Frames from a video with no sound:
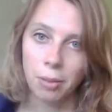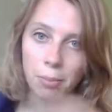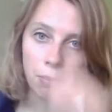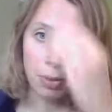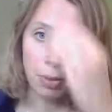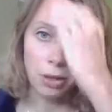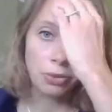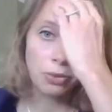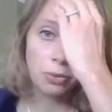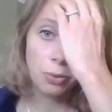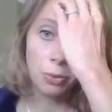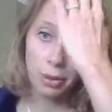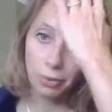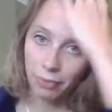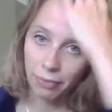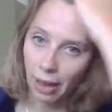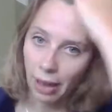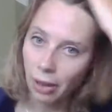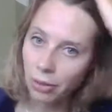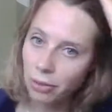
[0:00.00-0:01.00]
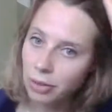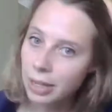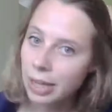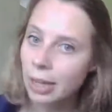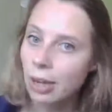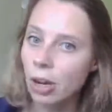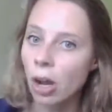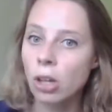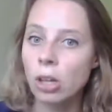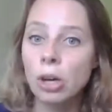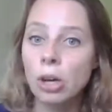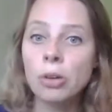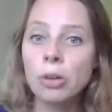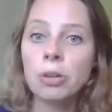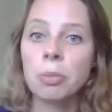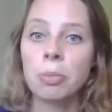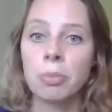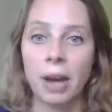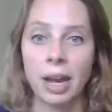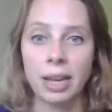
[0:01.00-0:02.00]
but we found in our local
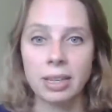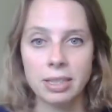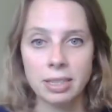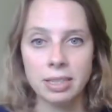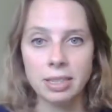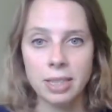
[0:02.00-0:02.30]
practice